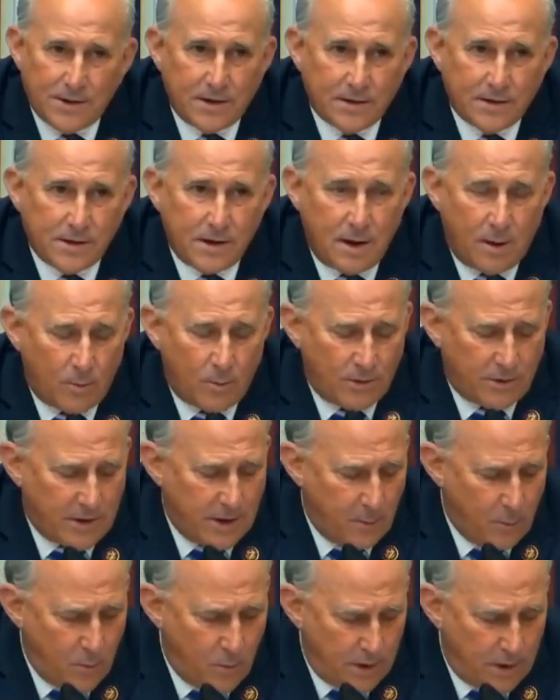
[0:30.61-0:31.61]
That's not
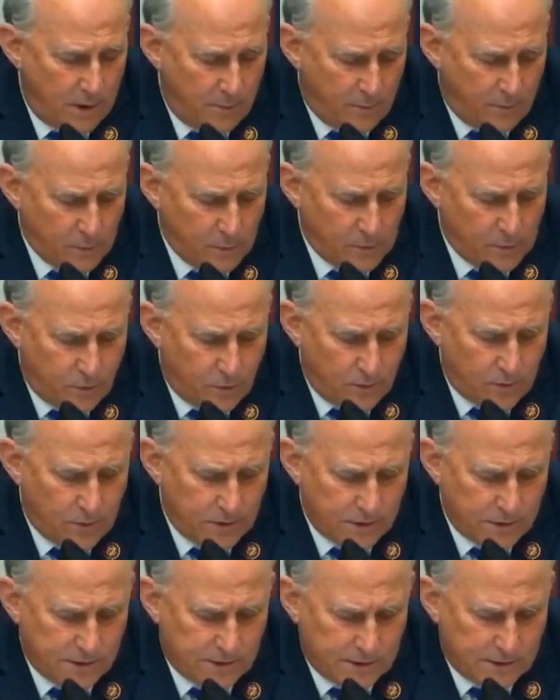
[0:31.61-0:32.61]
what they wanted for
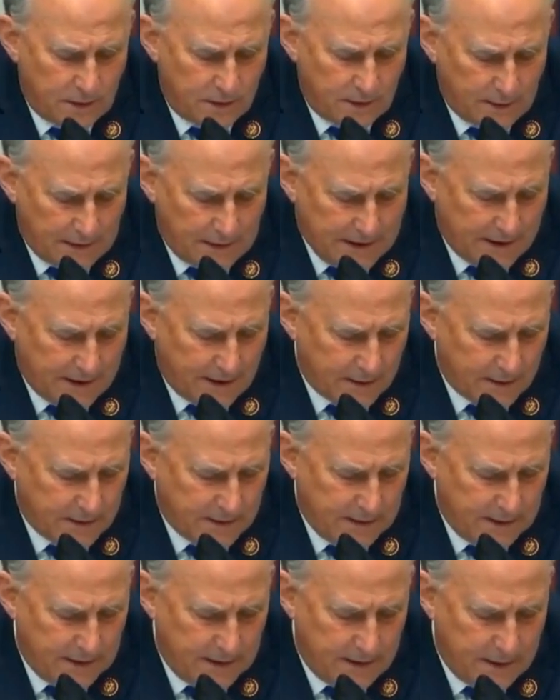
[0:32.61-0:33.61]
George's
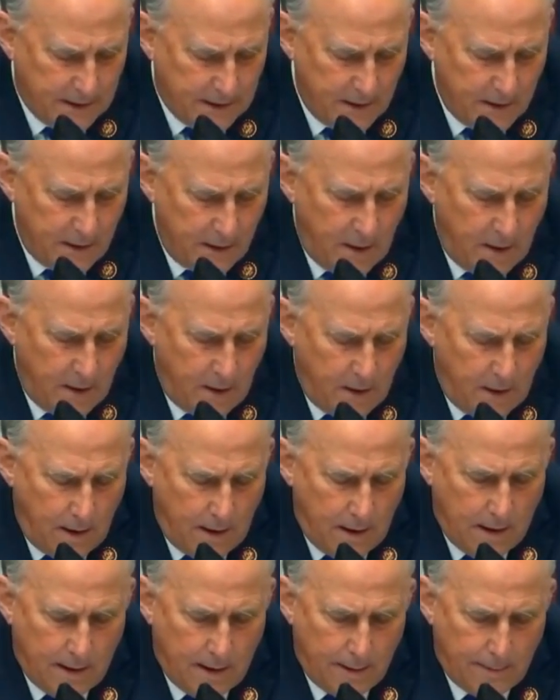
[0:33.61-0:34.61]
legacy.
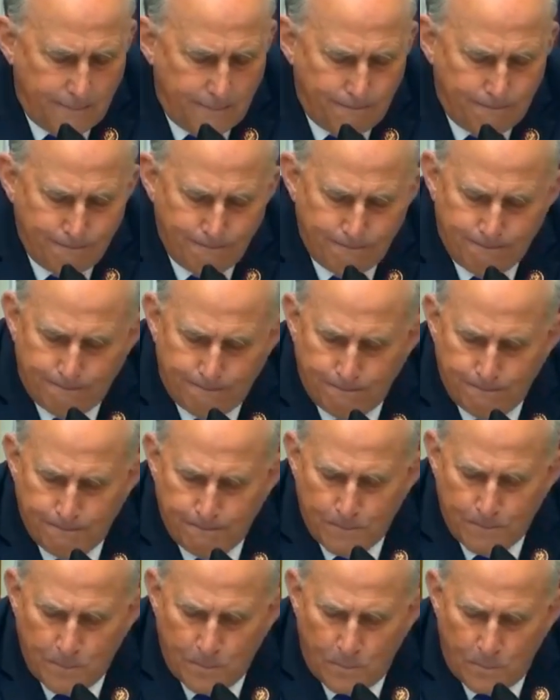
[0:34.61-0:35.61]
So
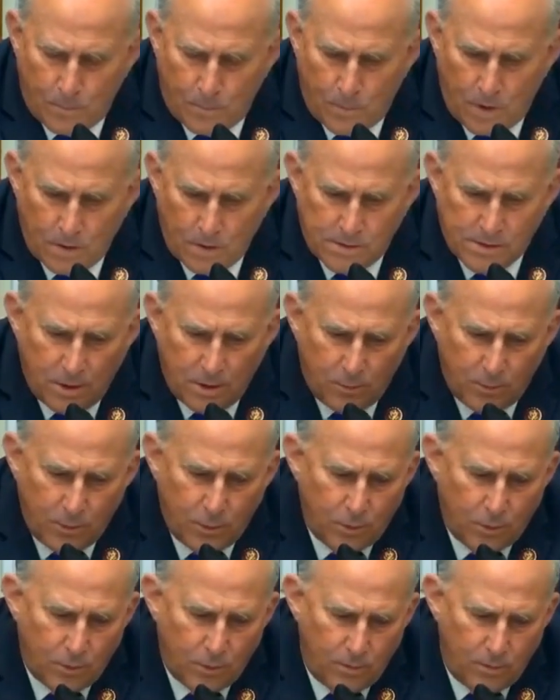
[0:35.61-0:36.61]

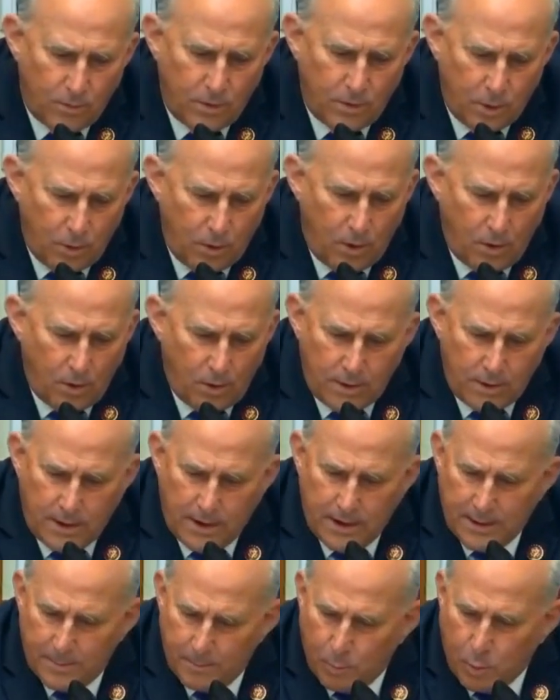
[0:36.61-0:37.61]
there are
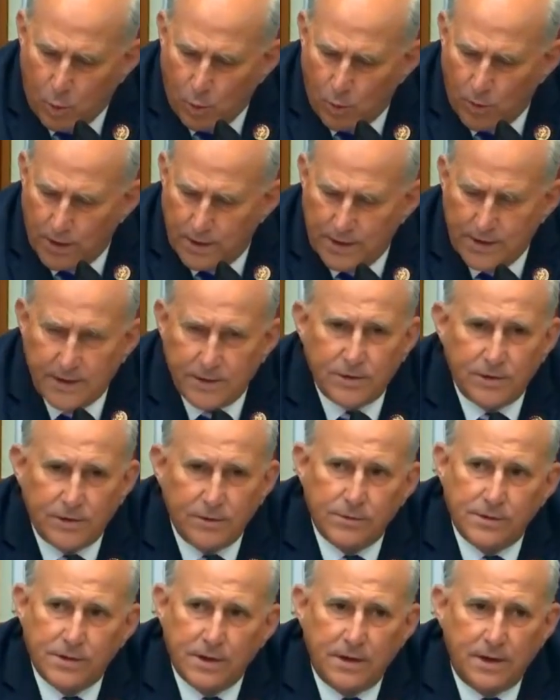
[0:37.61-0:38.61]
important
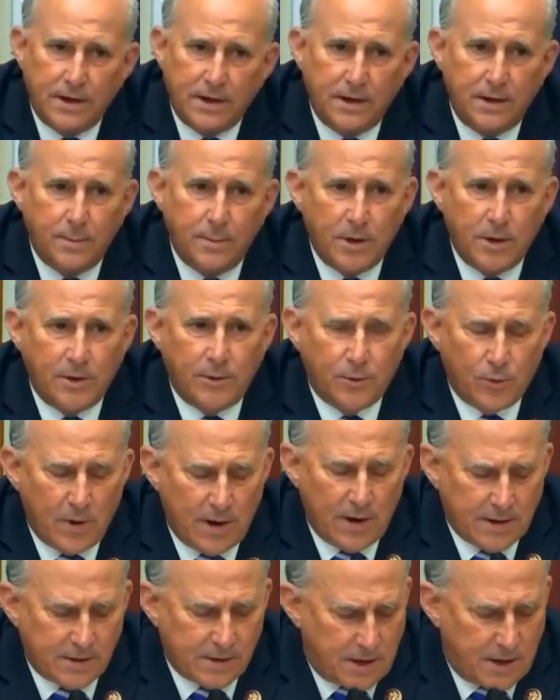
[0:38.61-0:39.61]
issues that need to be
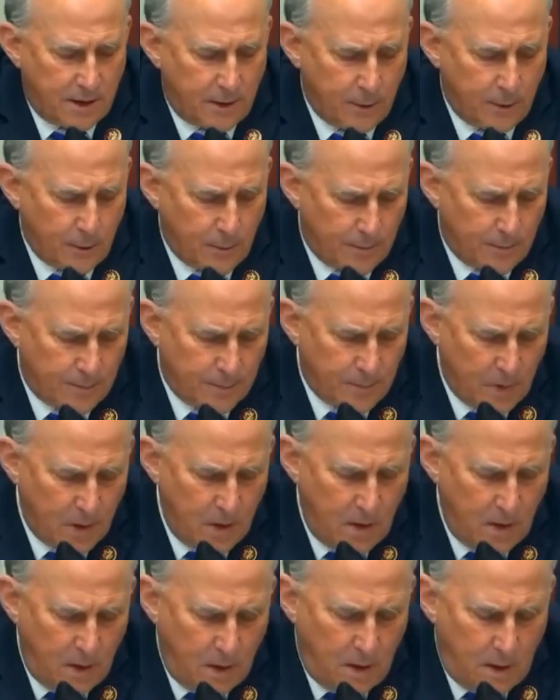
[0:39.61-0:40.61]
addressed here.
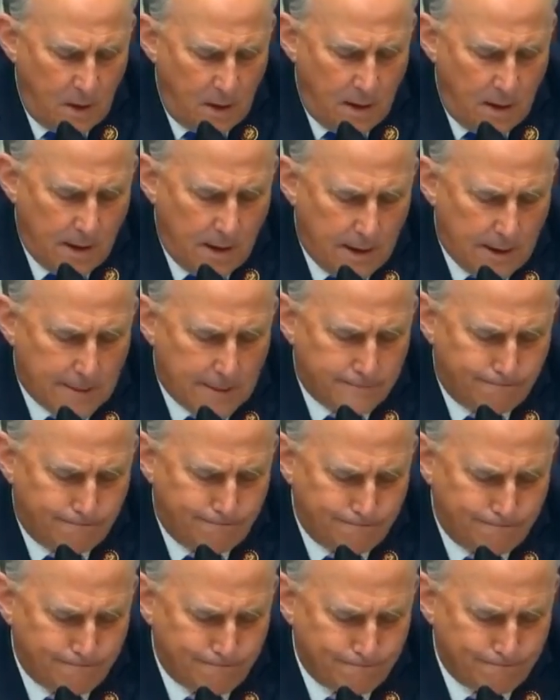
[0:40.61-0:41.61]
Mr.